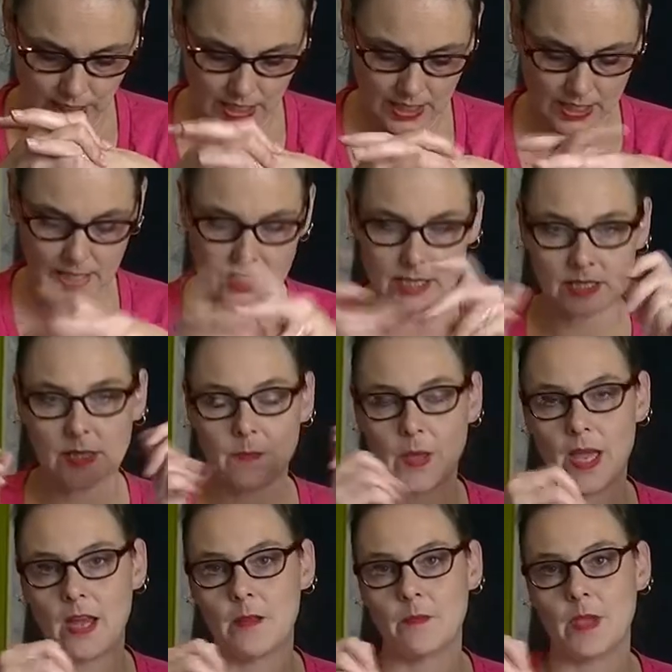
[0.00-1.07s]
is
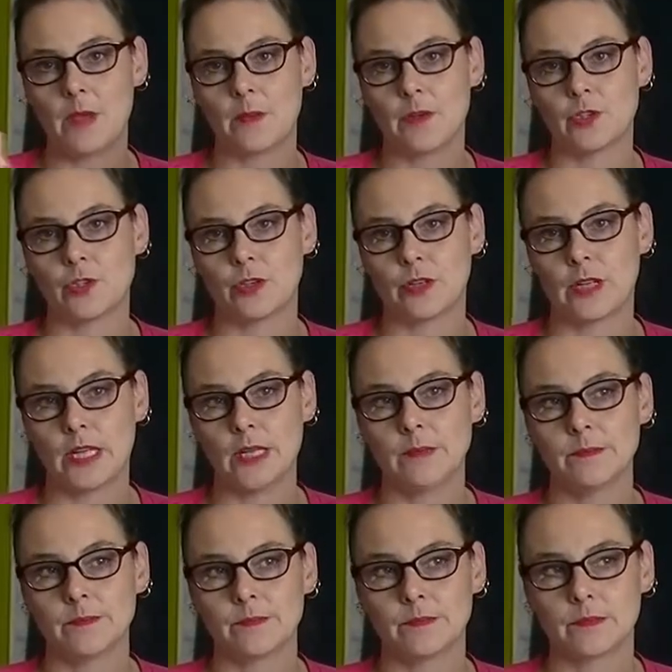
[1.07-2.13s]
pen and paper journaling.
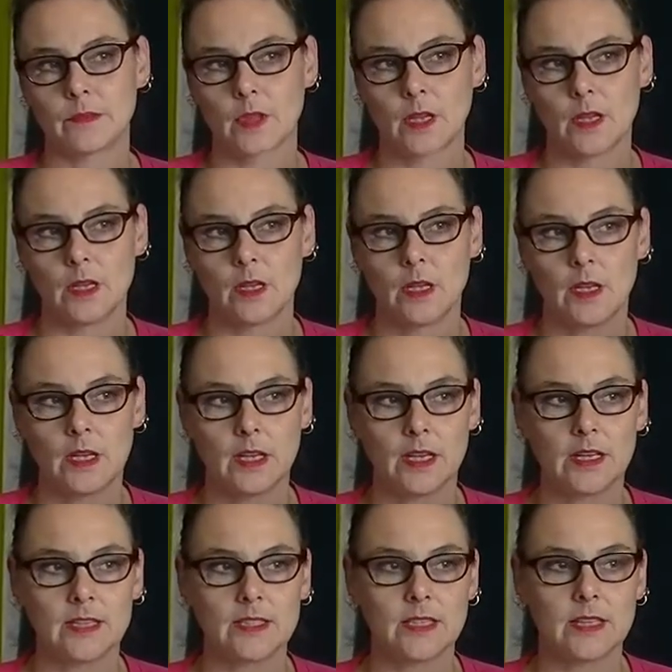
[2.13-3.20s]
Because